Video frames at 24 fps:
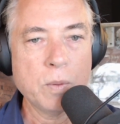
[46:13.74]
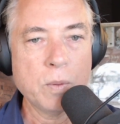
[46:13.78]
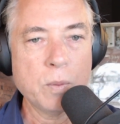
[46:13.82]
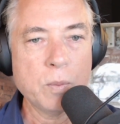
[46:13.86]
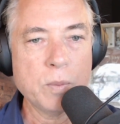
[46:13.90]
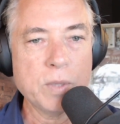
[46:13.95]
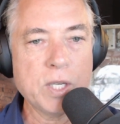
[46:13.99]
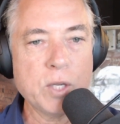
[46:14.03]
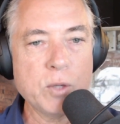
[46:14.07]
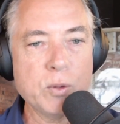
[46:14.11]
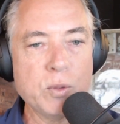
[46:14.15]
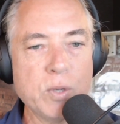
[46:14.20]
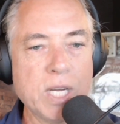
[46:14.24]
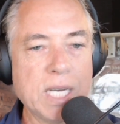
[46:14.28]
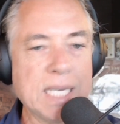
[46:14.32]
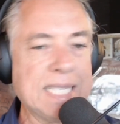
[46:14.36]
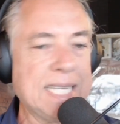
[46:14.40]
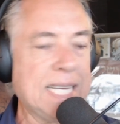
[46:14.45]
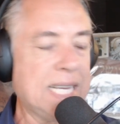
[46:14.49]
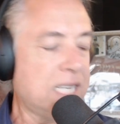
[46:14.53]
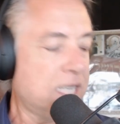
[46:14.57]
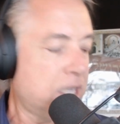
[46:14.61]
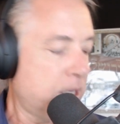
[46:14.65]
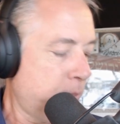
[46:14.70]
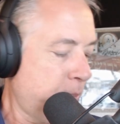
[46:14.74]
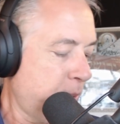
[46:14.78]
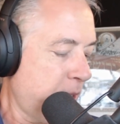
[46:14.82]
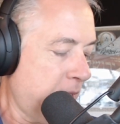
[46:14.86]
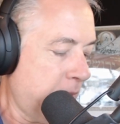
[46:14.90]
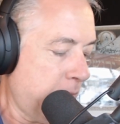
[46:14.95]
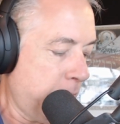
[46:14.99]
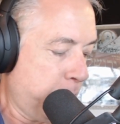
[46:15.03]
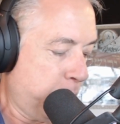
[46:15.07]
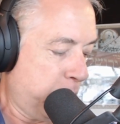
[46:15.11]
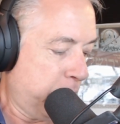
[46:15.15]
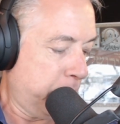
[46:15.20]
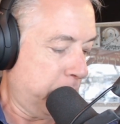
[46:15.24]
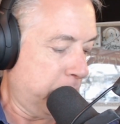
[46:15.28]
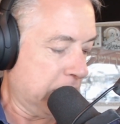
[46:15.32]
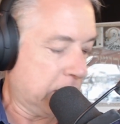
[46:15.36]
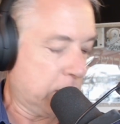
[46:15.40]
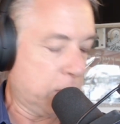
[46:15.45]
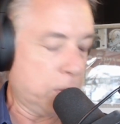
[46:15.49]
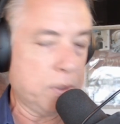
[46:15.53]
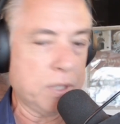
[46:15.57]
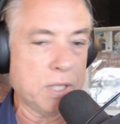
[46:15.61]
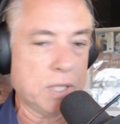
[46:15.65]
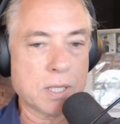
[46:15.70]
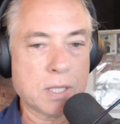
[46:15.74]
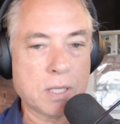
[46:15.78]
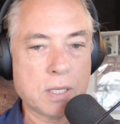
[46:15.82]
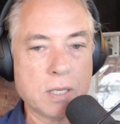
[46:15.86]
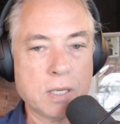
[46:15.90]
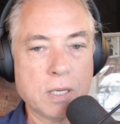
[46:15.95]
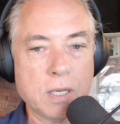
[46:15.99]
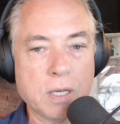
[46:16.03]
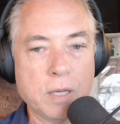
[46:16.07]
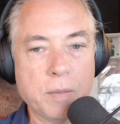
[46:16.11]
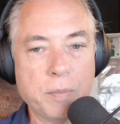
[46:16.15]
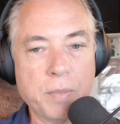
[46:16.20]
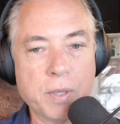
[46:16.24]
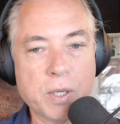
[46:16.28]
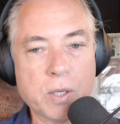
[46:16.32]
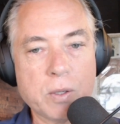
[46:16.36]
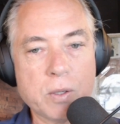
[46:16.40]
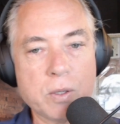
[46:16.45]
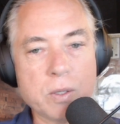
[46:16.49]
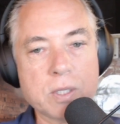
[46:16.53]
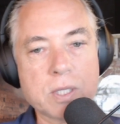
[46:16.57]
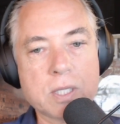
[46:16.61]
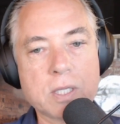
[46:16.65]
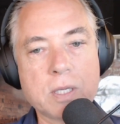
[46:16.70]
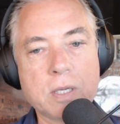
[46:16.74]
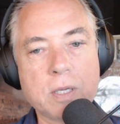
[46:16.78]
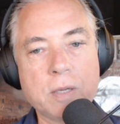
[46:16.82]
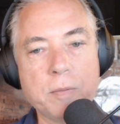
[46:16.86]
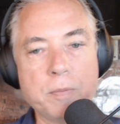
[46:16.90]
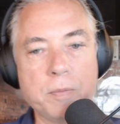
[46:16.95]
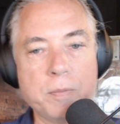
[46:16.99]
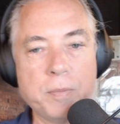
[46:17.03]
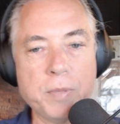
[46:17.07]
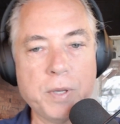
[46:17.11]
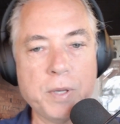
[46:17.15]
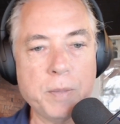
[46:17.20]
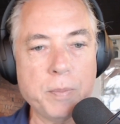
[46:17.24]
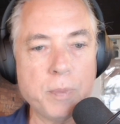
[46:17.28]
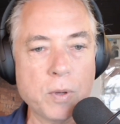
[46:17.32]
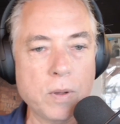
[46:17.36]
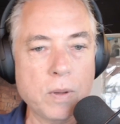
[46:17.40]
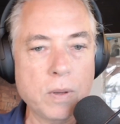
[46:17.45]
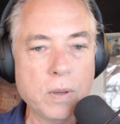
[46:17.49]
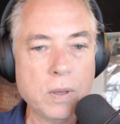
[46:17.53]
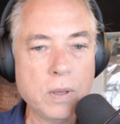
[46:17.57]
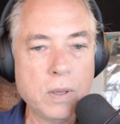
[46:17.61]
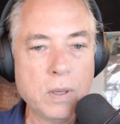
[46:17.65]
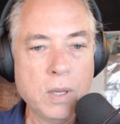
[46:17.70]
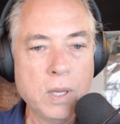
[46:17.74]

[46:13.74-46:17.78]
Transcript: We do not tend to be promiscuous because people